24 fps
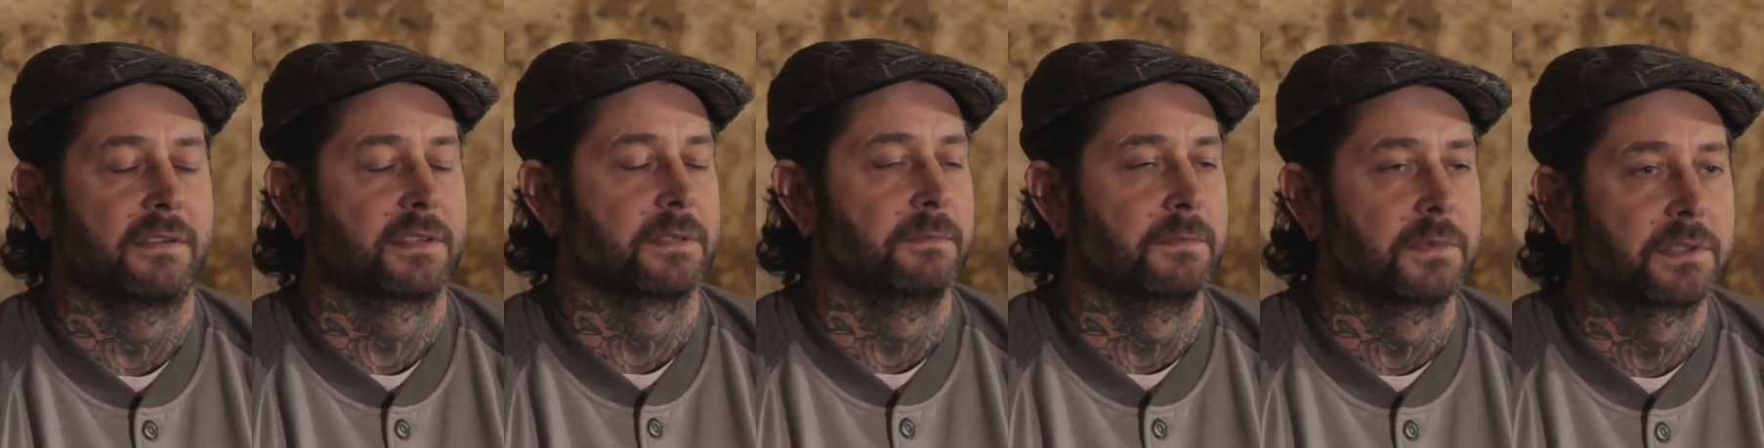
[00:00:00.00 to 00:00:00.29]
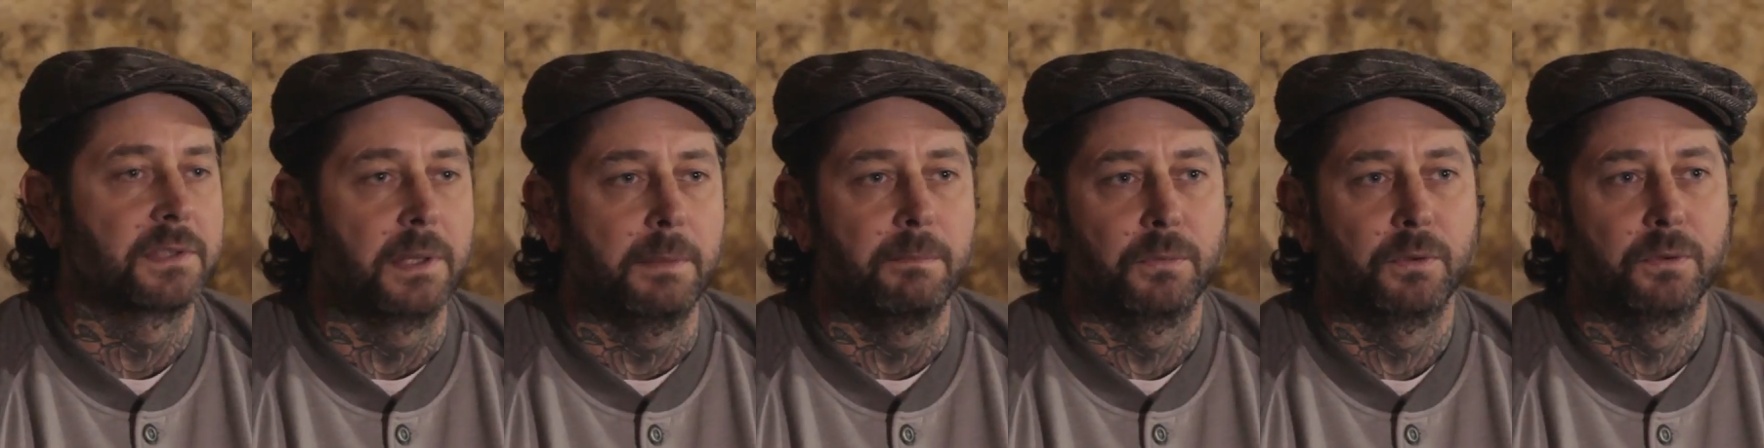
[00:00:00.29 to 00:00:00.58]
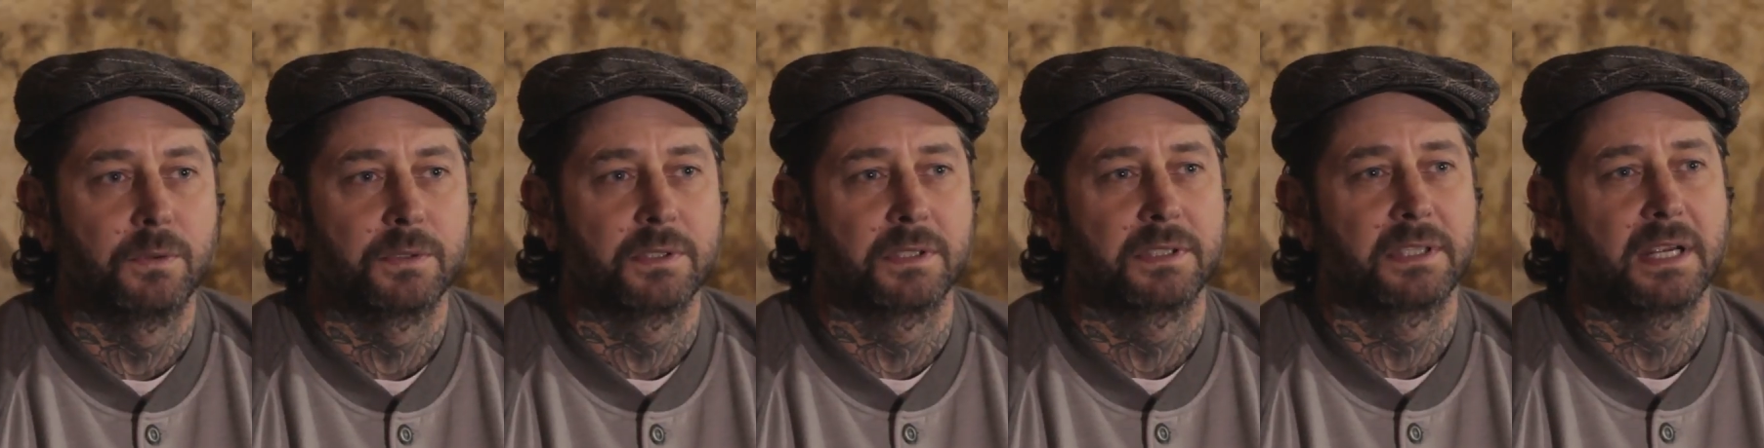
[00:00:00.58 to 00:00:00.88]
have some
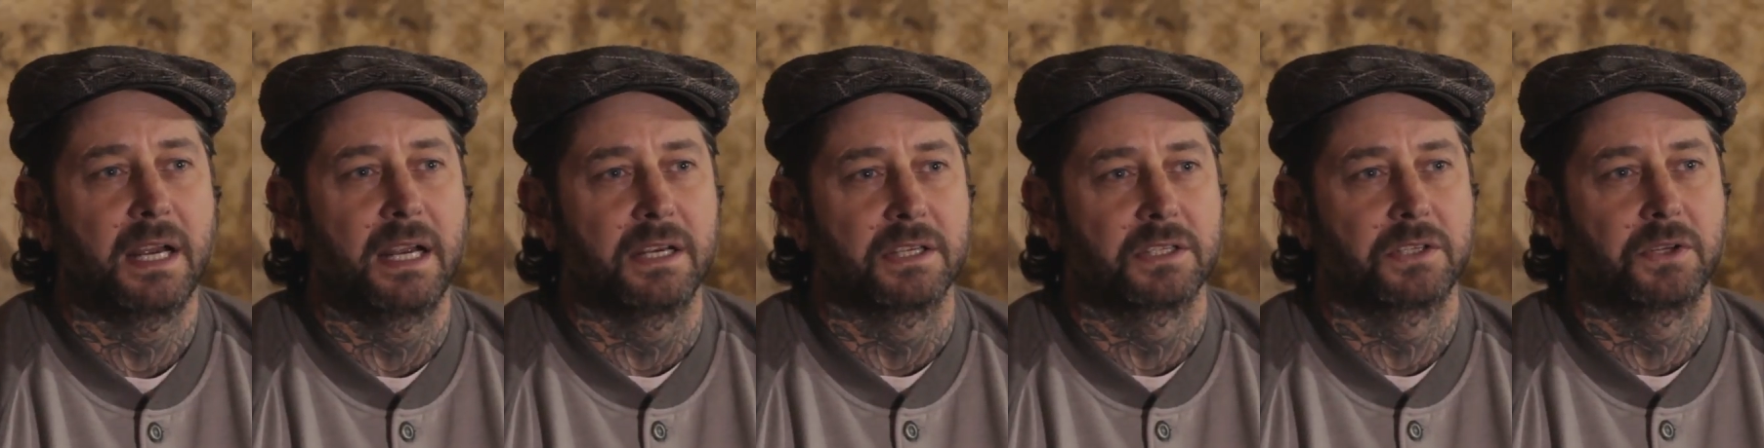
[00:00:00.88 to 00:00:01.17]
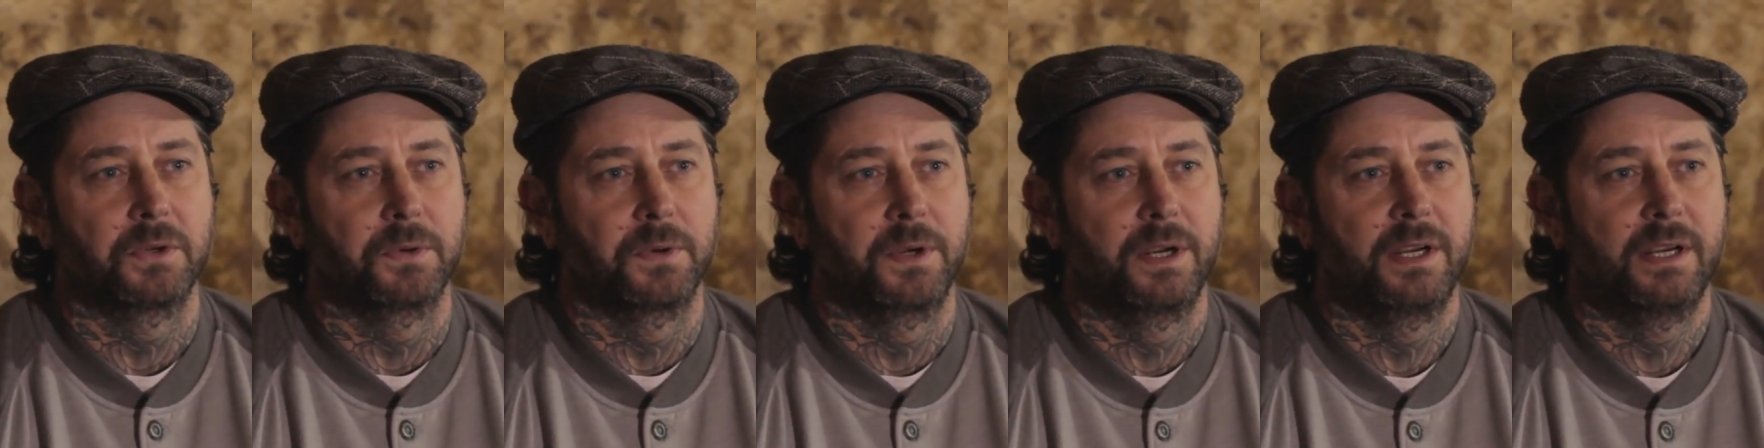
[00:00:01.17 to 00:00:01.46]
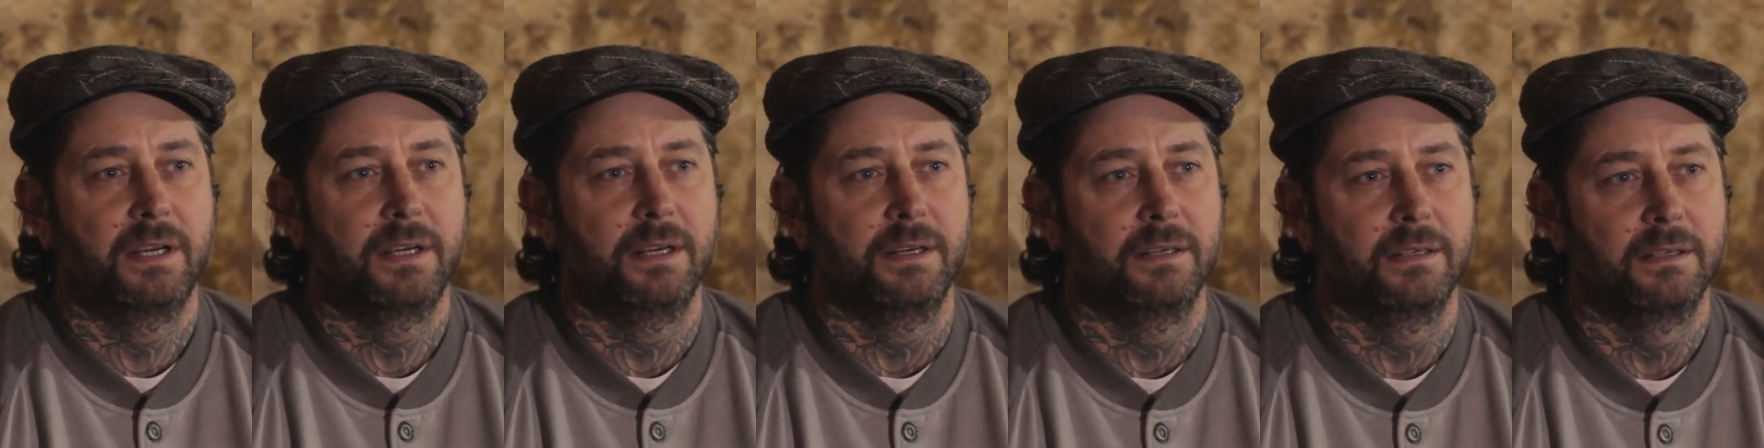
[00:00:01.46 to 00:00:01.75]
symbols attached to
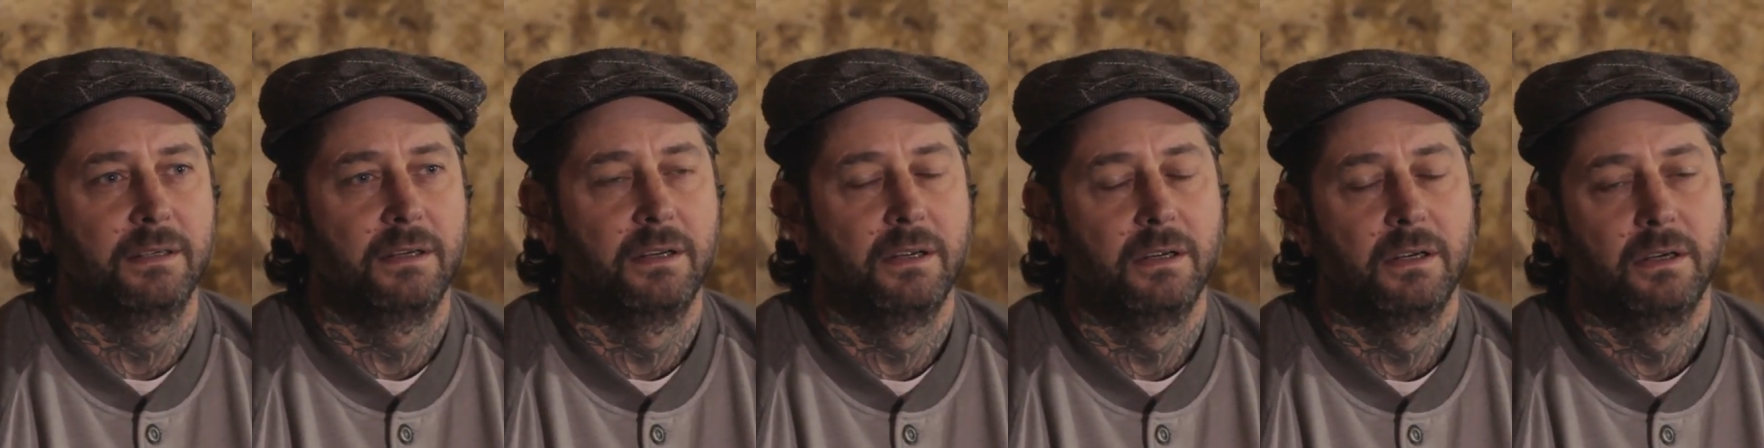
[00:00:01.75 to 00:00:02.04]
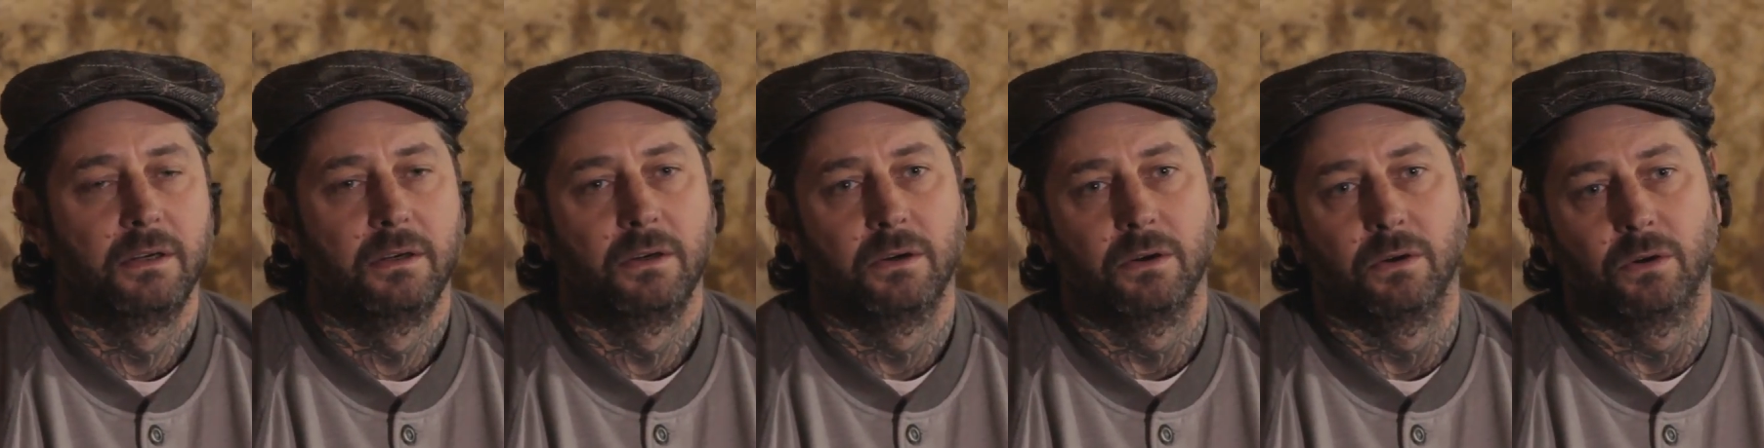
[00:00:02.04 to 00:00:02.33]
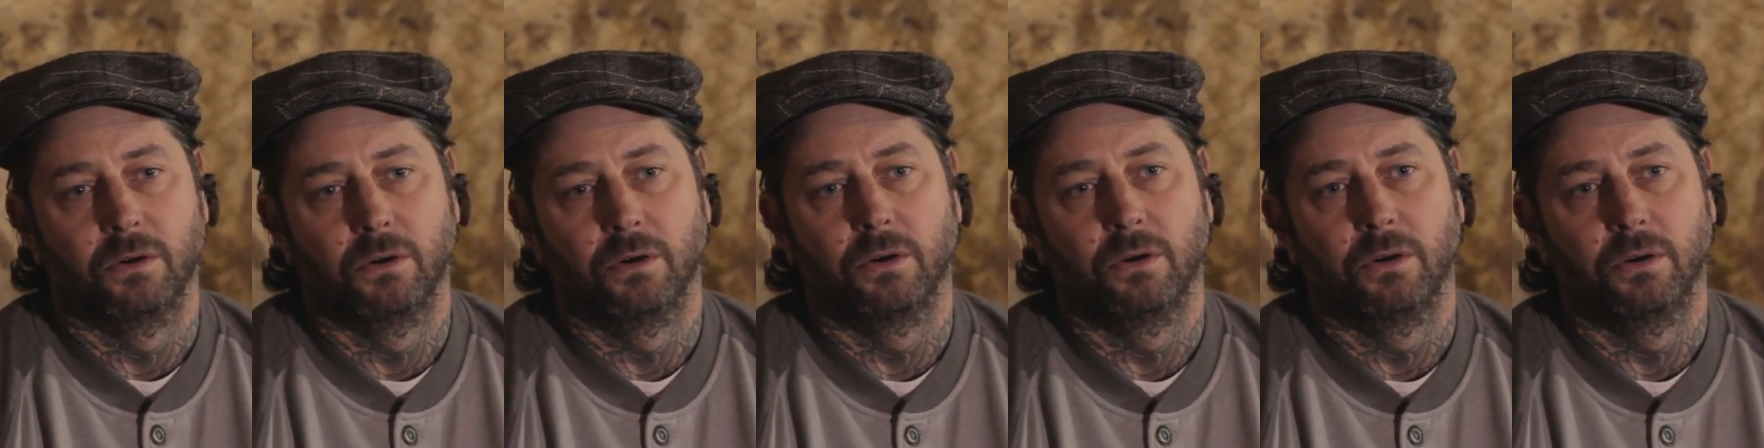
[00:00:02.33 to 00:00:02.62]
it,
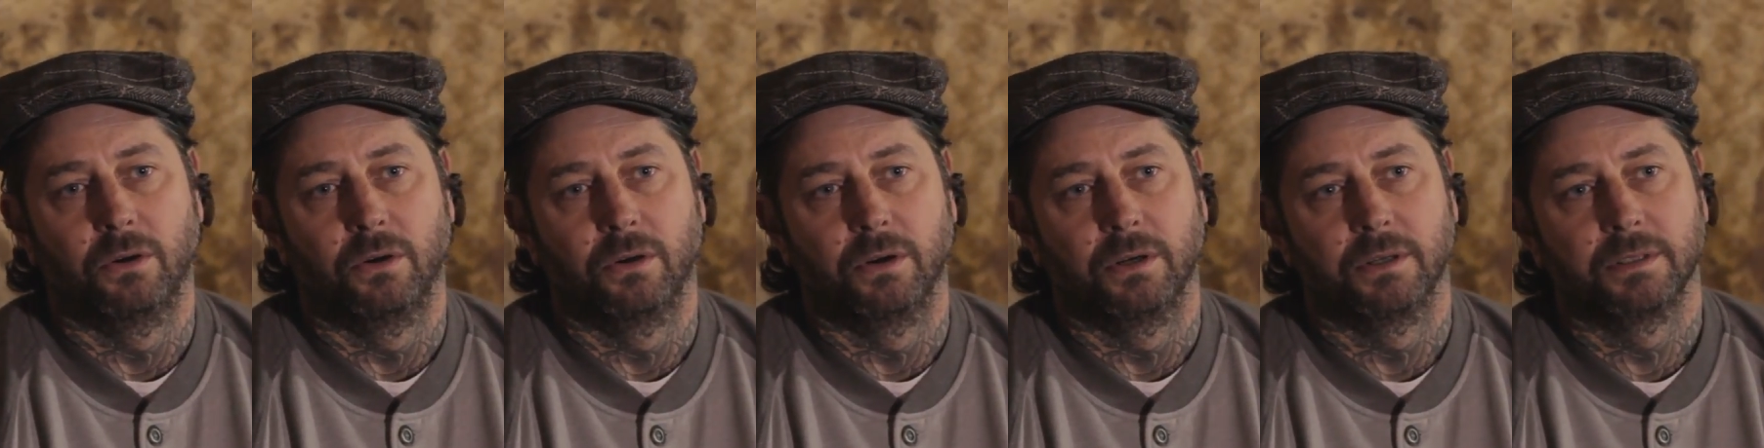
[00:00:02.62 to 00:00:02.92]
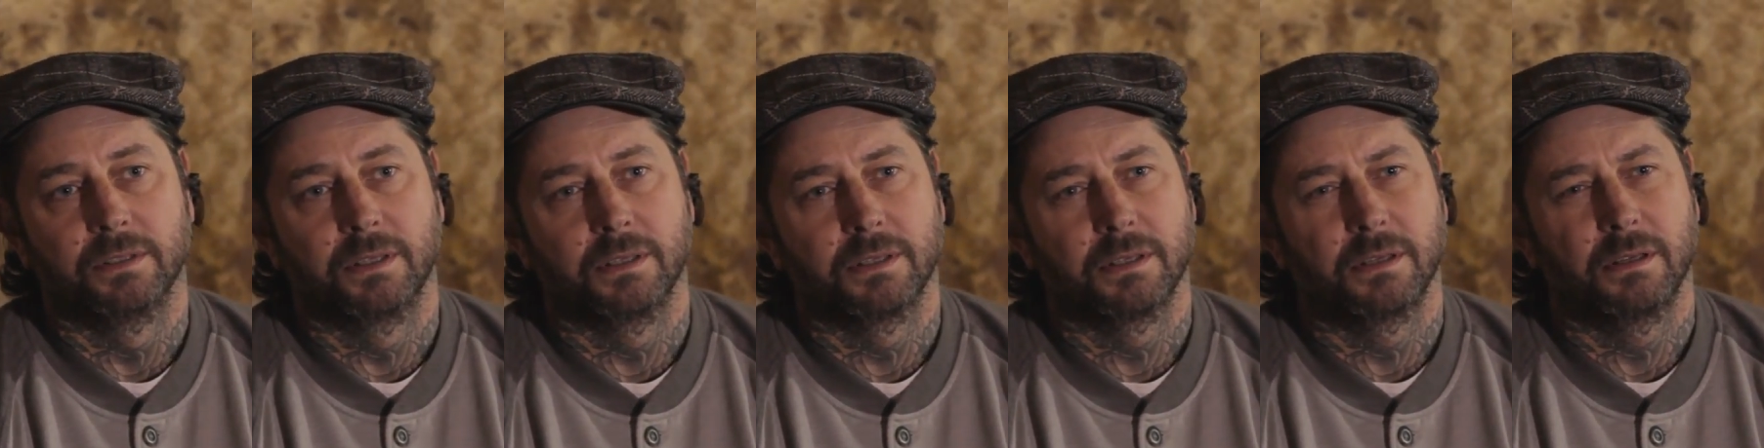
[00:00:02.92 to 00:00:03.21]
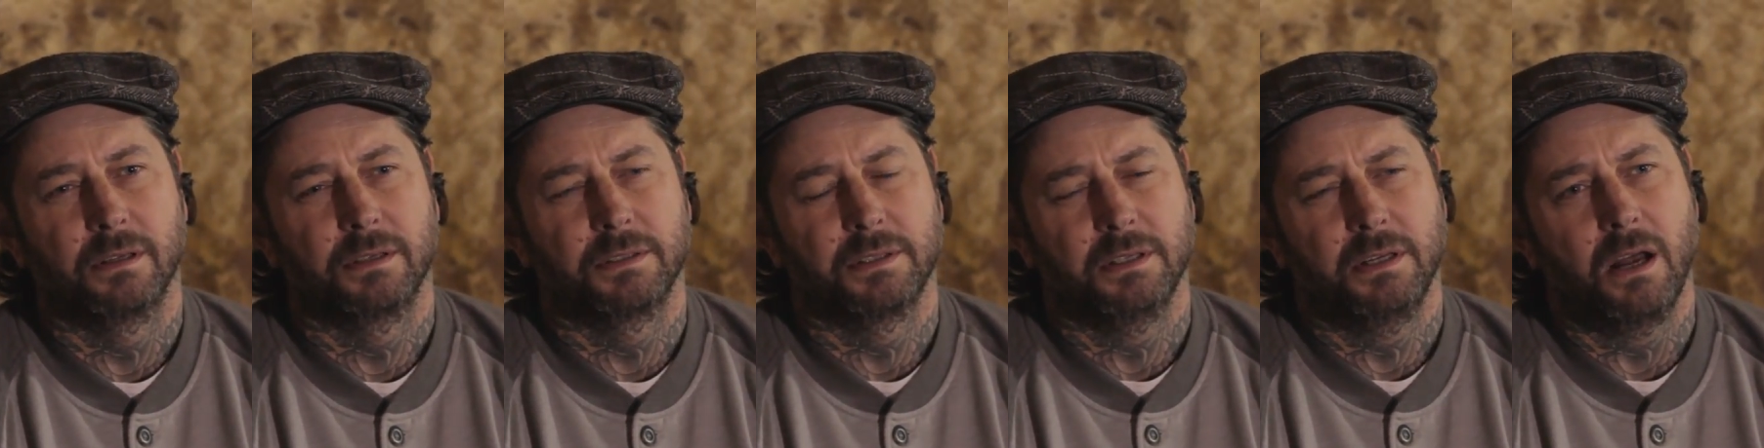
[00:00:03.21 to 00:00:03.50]
or, or
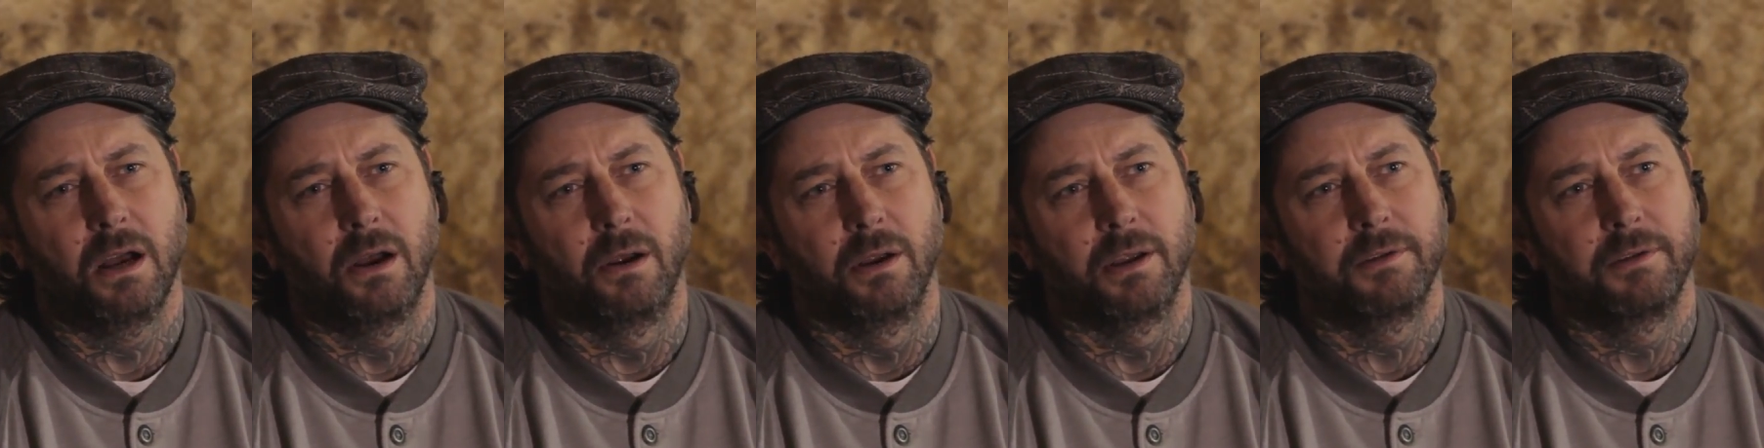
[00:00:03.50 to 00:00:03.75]
I don't know.